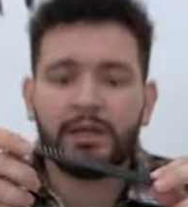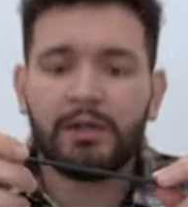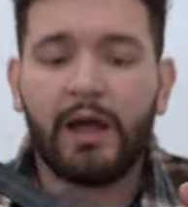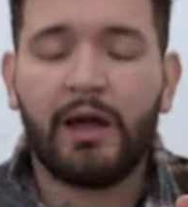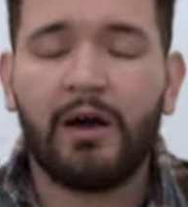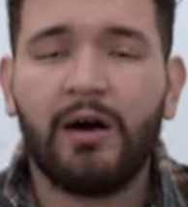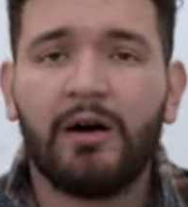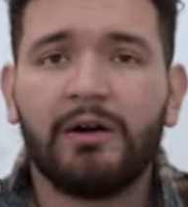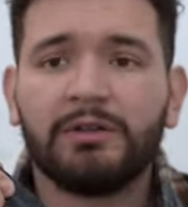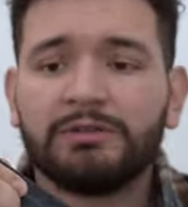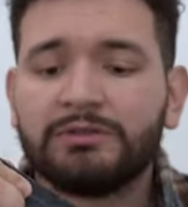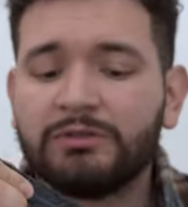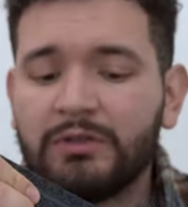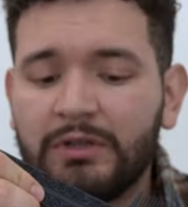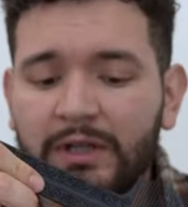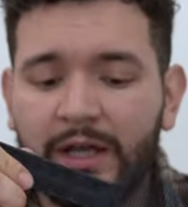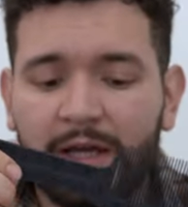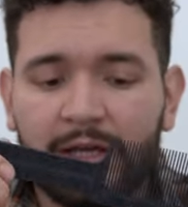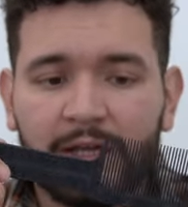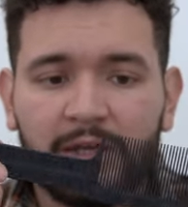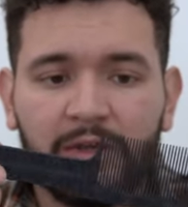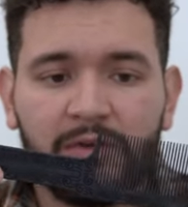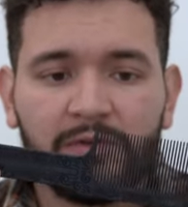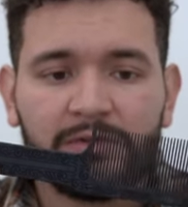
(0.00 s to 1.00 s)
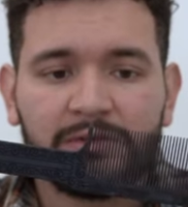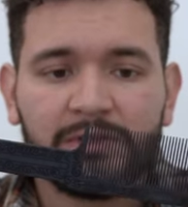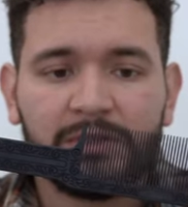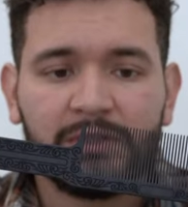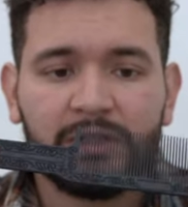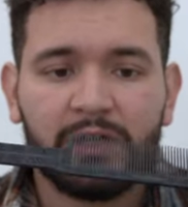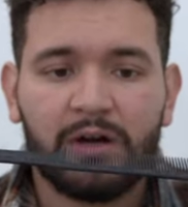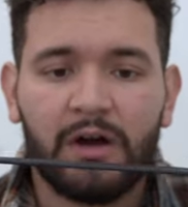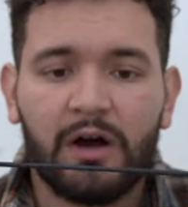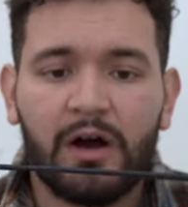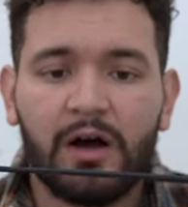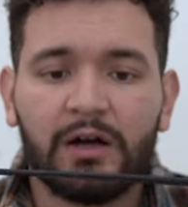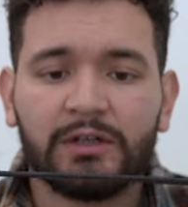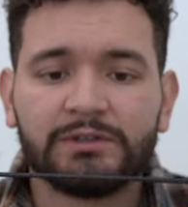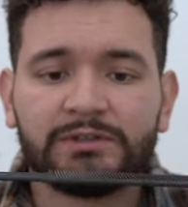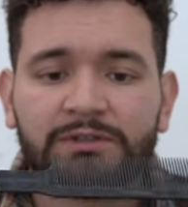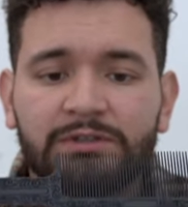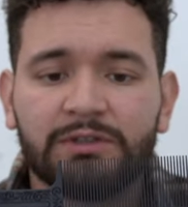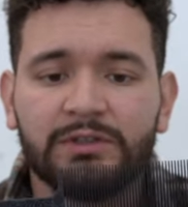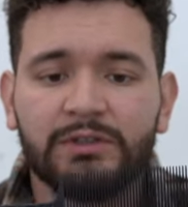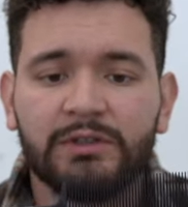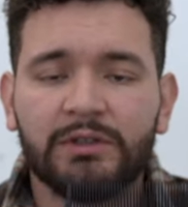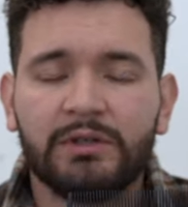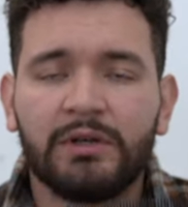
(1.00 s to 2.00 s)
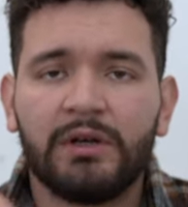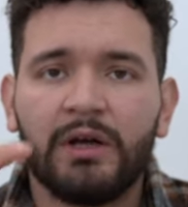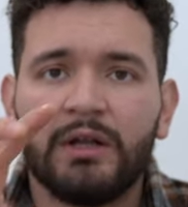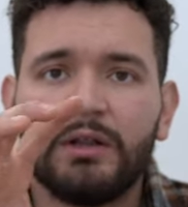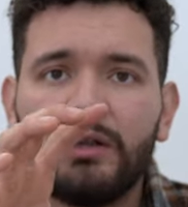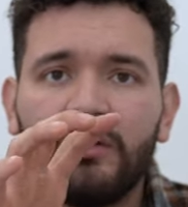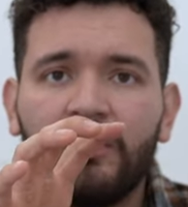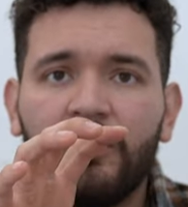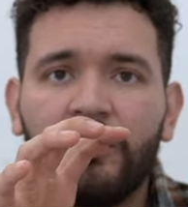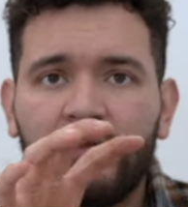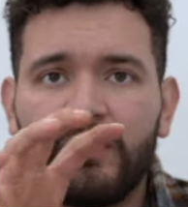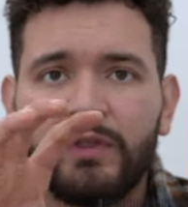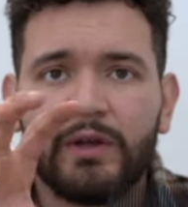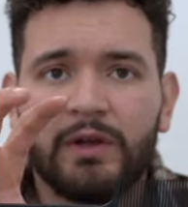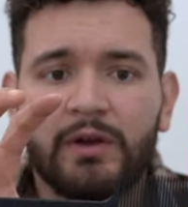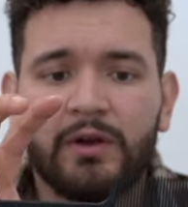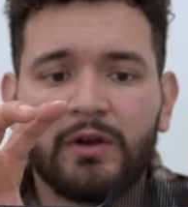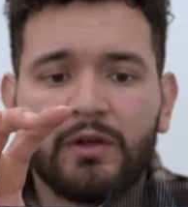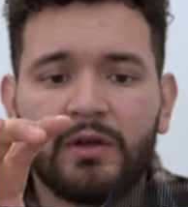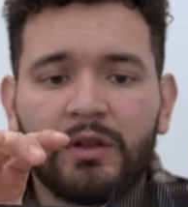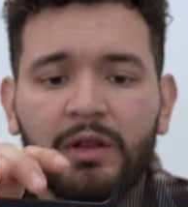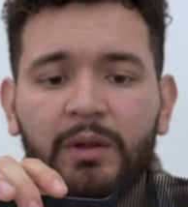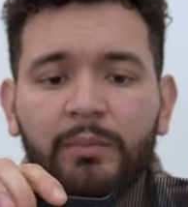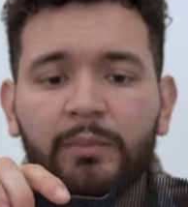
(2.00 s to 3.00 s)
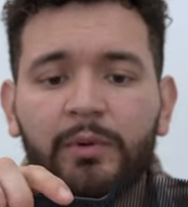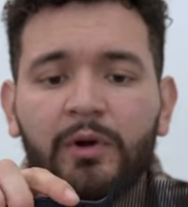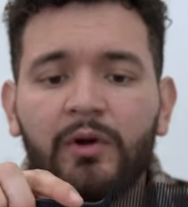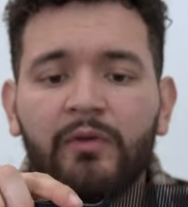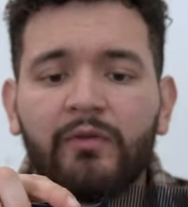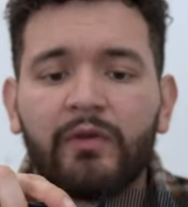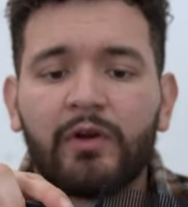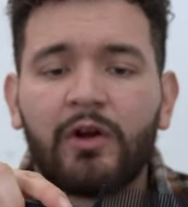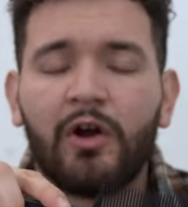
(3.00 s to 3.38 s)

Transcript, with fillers: And I also like using the Oster, a little thicker clipper over